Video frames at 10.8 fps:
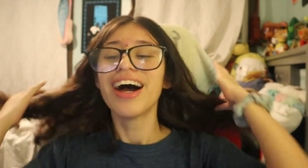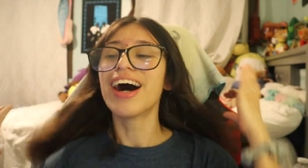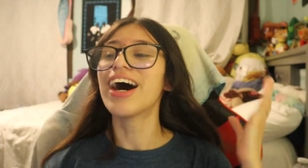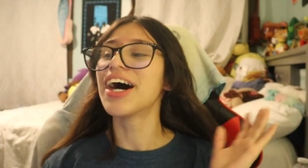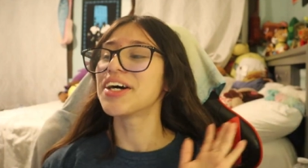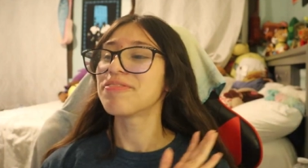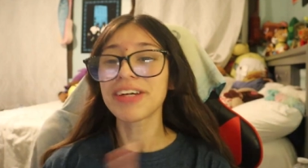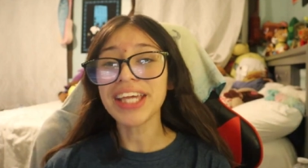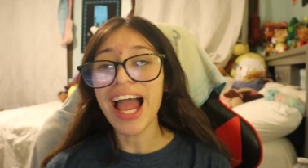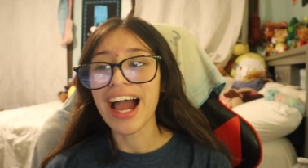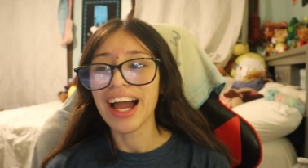Um, but
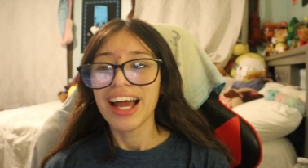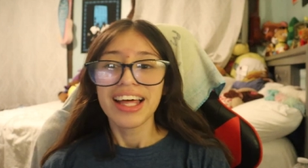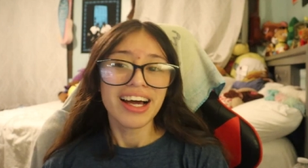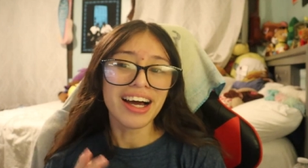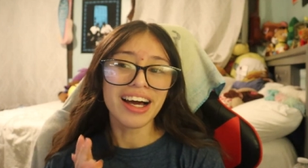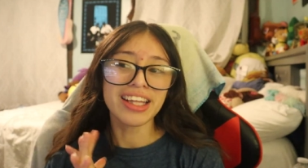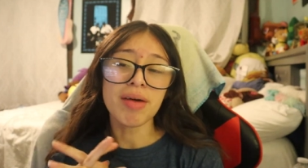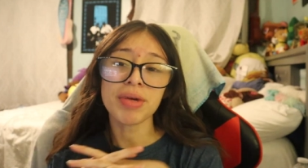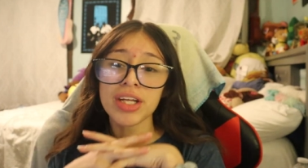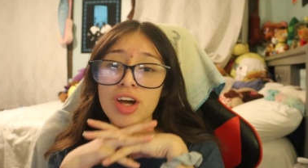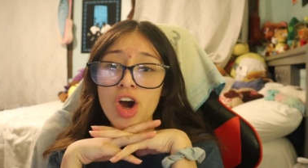yeah, uh, let
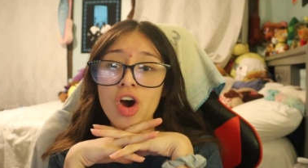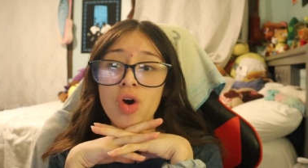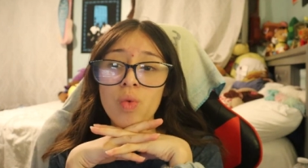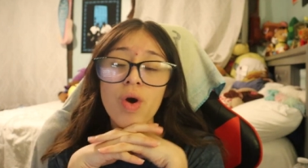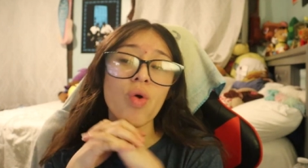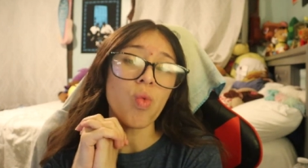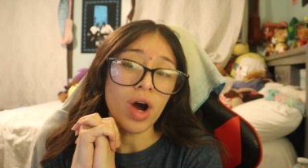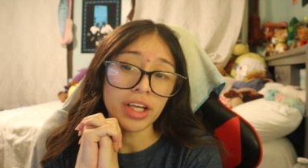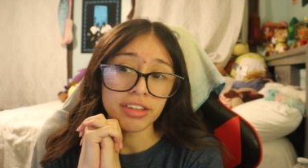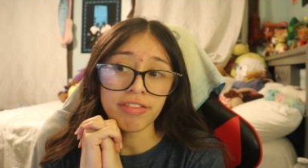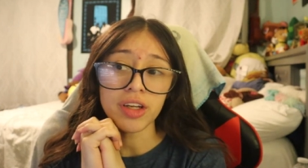me know
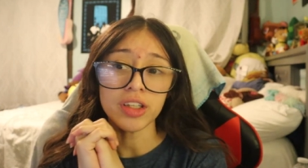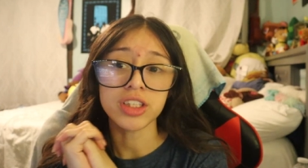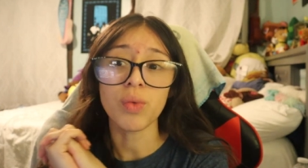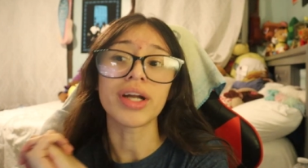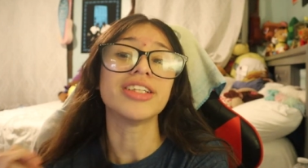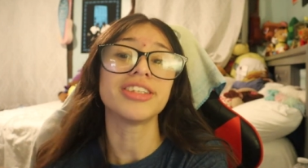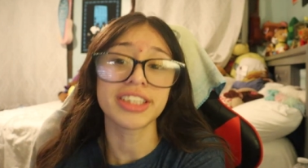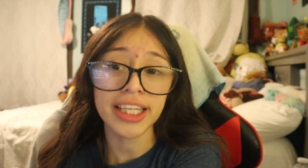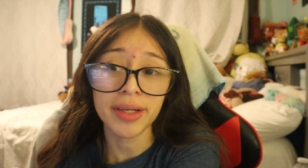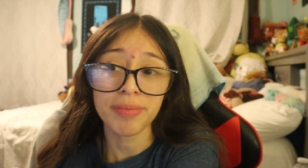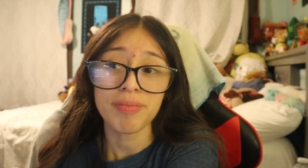what videos you want to
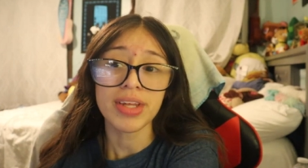see.